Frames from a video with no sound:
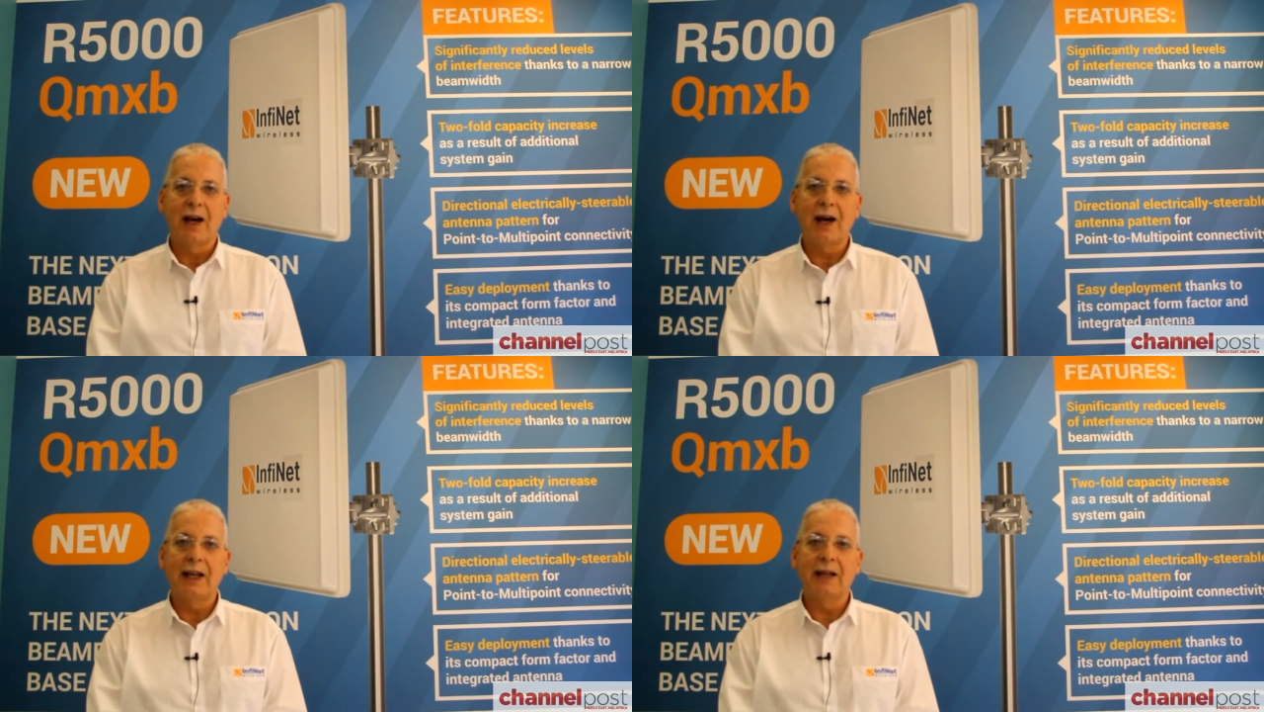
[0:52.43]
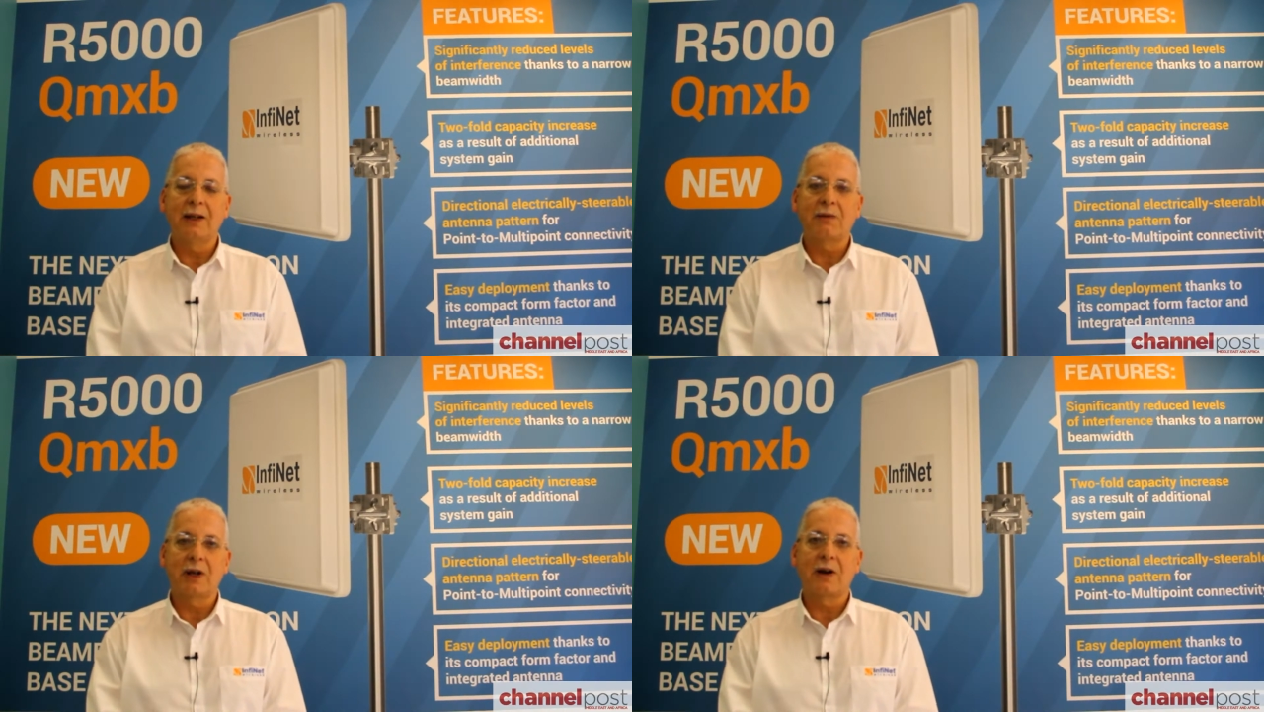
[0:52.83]

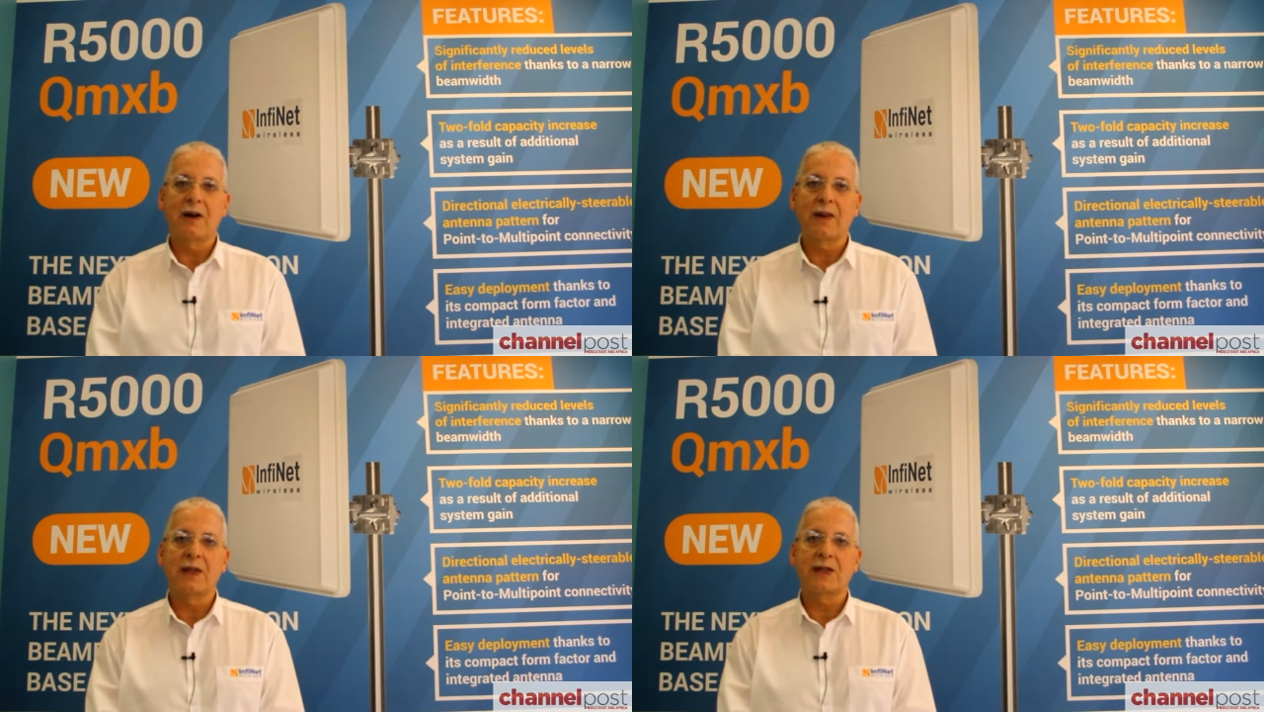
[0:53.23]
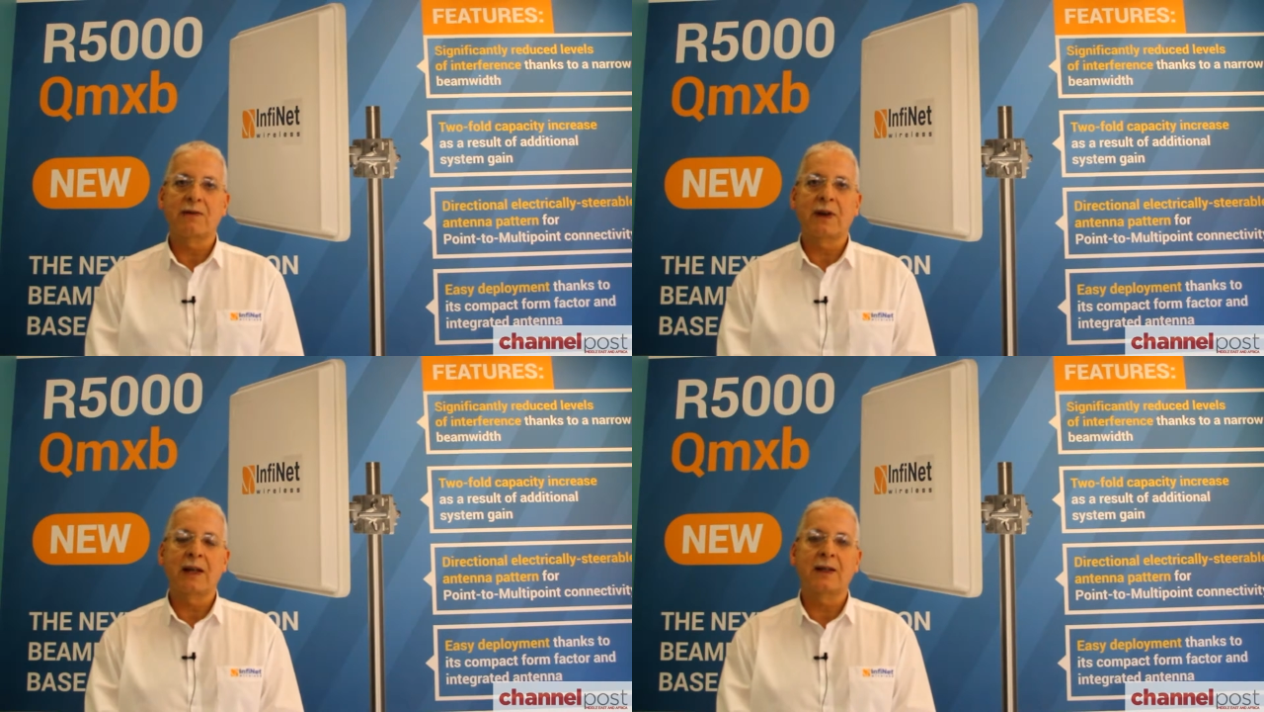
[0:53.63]
highly regard this
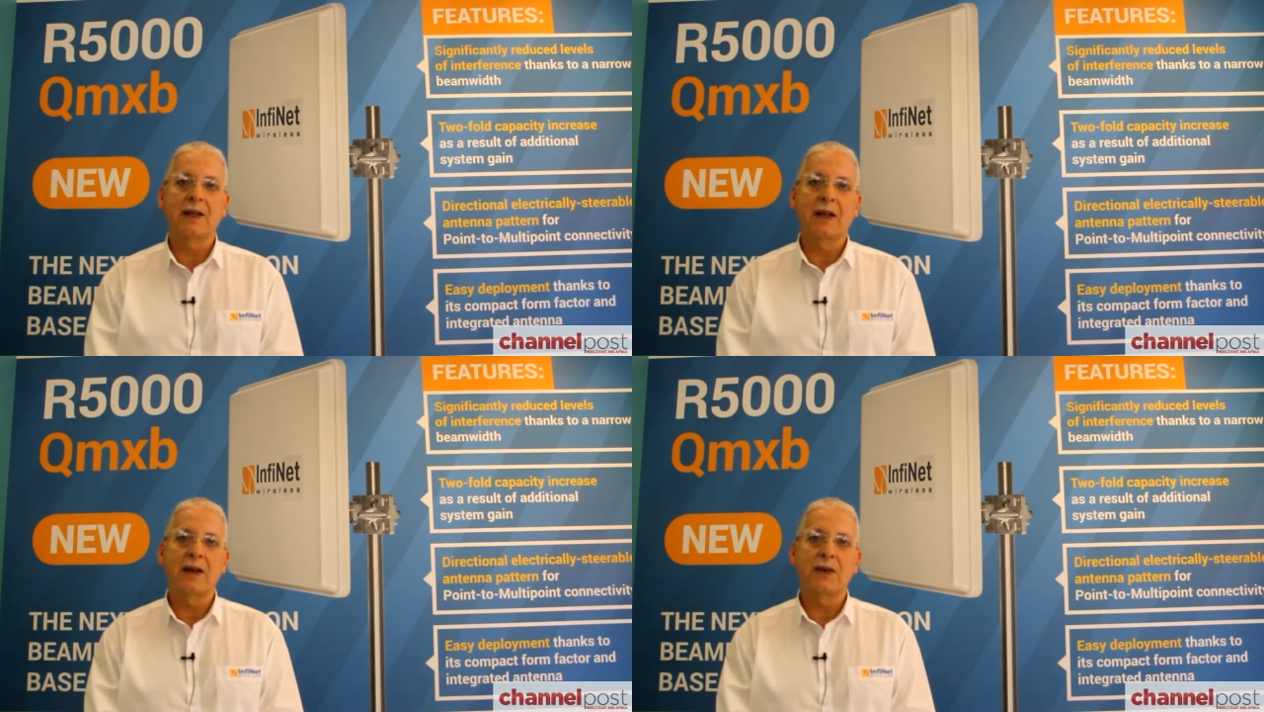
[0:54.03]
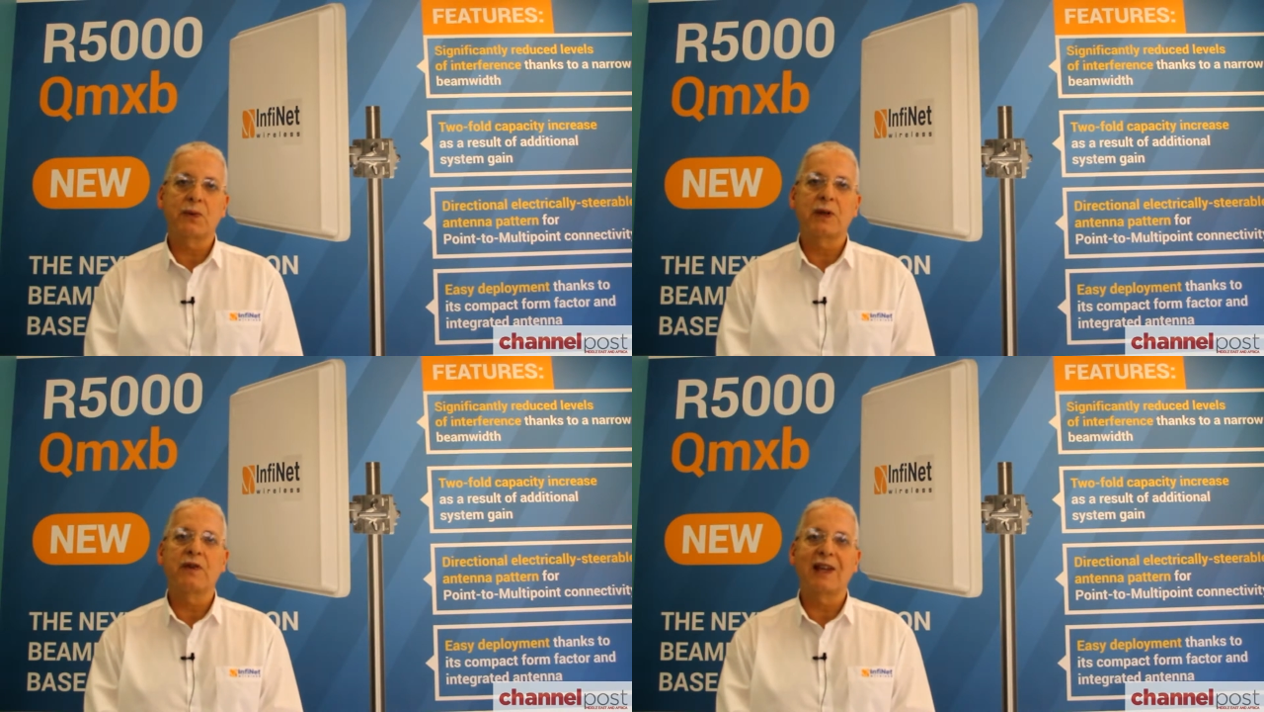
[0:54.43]
event
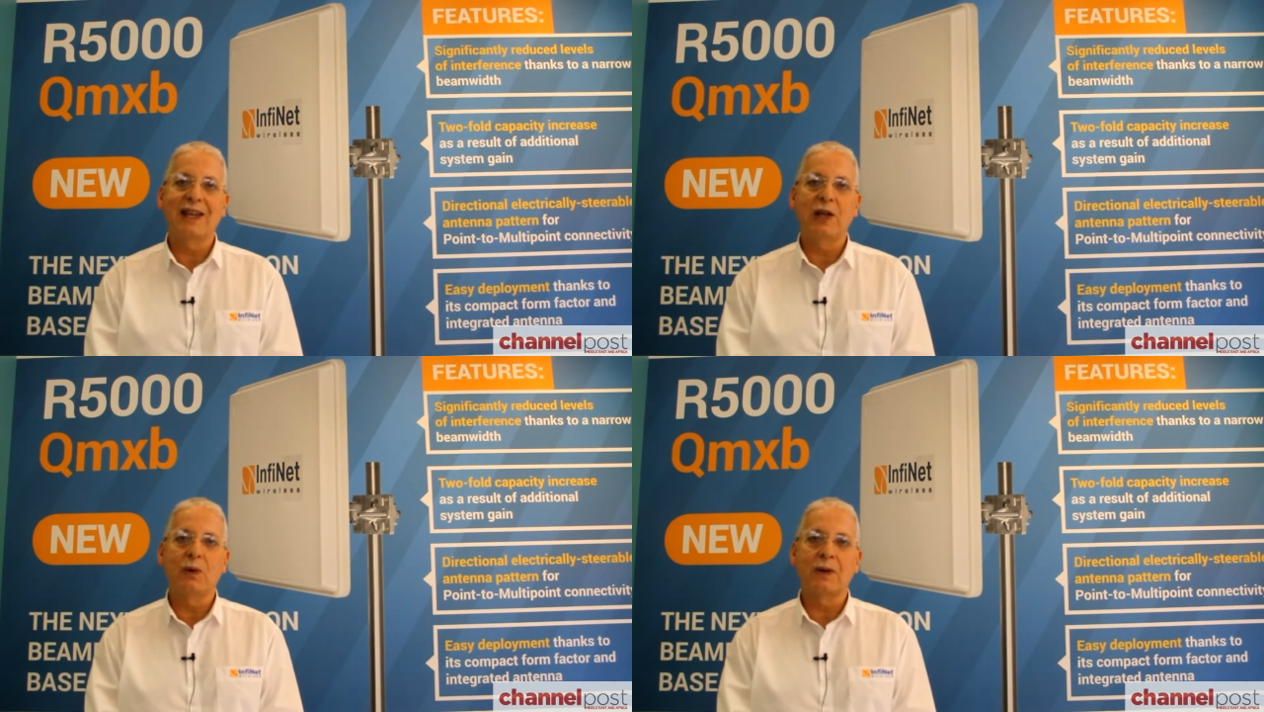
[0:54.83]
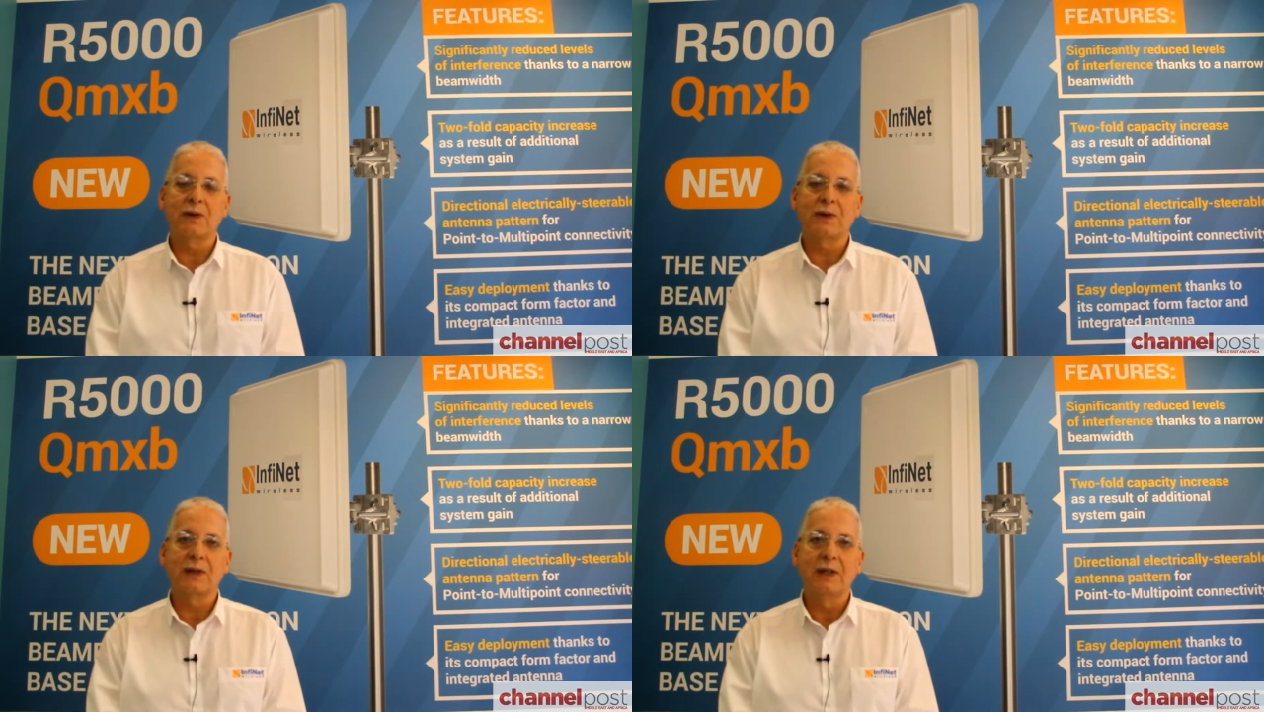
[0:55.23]
as one of the key
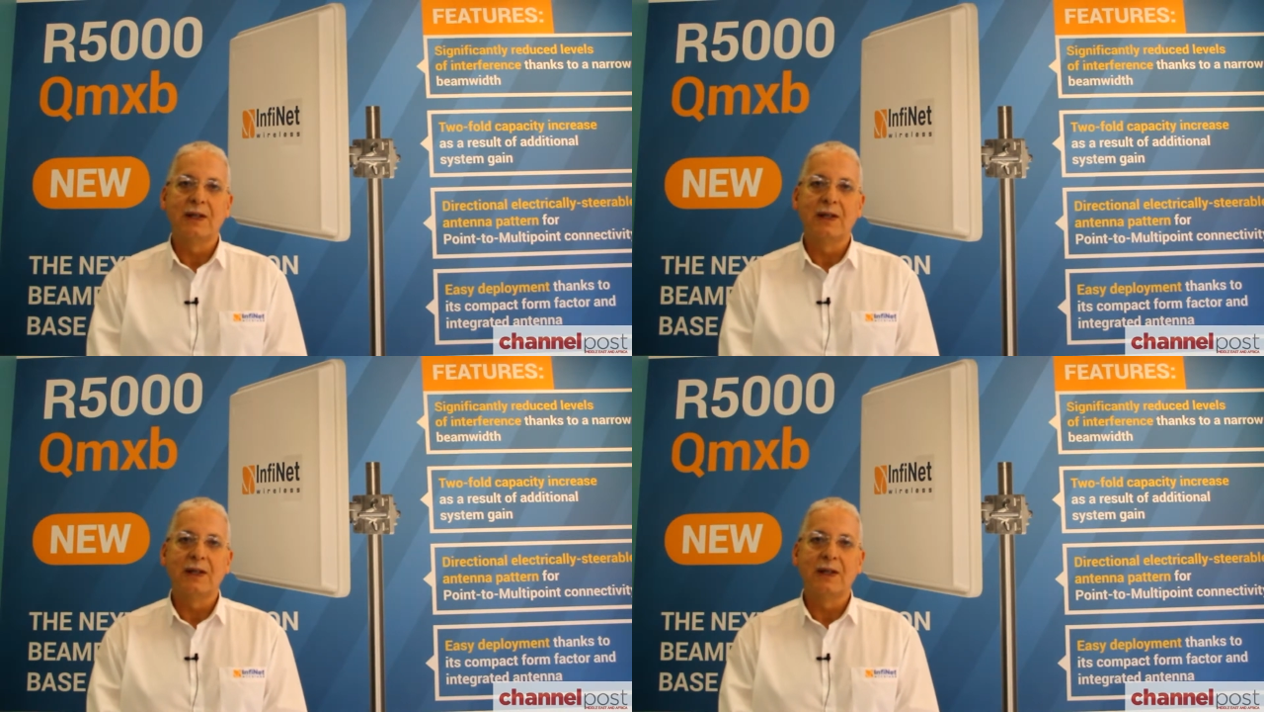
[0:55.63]
ones